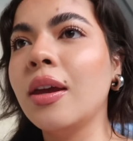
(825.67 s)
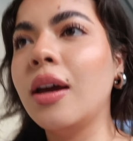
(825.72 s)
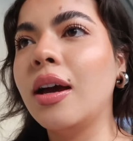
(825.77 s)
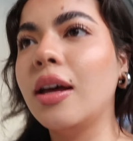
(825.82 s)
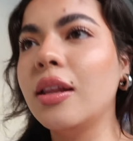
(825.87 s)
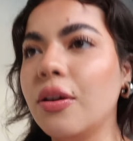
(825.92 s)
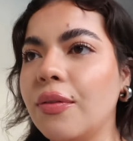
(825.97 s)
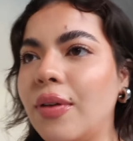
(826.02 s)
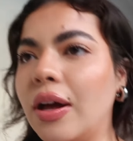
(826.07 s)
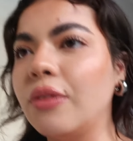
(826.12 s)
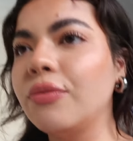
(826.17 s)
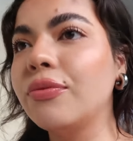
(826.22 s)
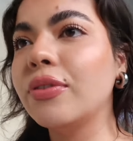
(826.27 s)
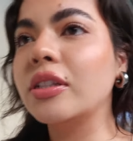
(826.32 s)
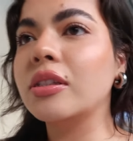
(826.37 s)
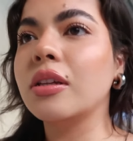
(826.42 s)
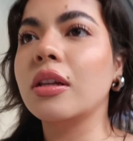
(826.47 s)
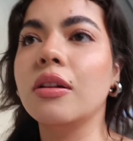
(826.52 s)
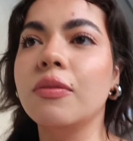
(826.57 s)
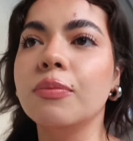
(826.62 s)
I love
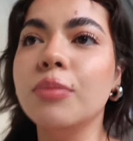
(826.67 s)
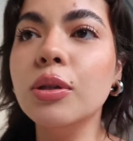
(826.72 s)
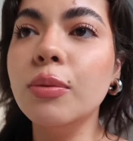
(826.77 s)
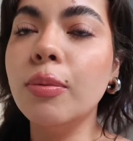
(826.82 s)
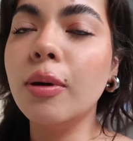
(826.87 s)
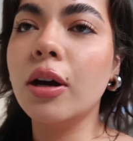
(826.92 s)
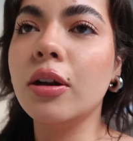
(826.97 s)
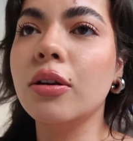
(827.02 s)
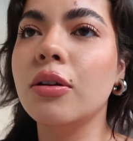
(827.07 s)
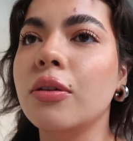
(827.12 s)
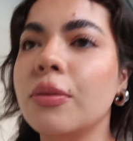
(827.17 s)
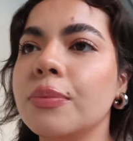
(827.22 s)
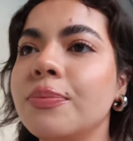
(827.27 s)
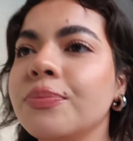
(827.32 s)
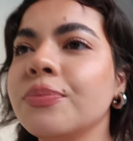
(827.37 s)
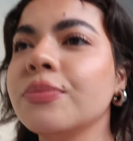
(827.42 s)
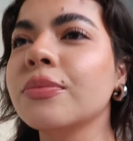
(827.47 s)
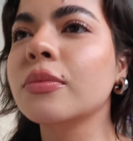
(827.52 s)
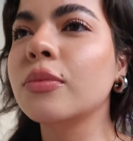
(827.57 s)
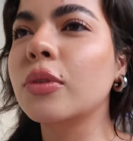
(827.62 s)
Alfred's, I love Blue Bottle.
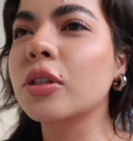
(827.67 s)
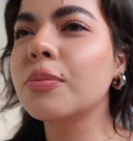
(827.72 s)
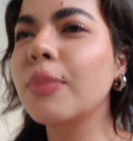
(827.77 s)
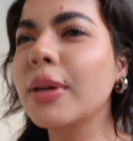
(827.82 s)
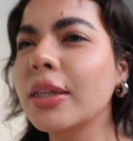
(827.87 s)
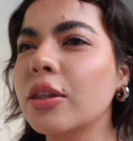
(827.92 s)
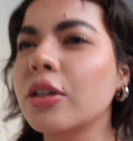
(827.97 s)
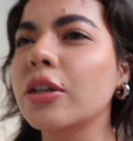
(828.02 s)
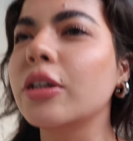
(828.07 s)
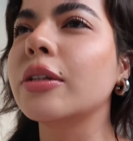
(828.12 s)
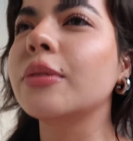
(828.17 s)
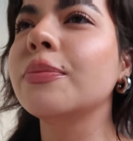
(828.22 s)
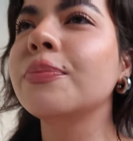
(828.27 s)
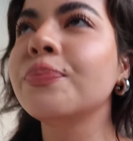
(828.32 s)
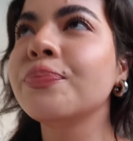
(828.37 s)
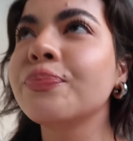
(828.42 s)
What's my third?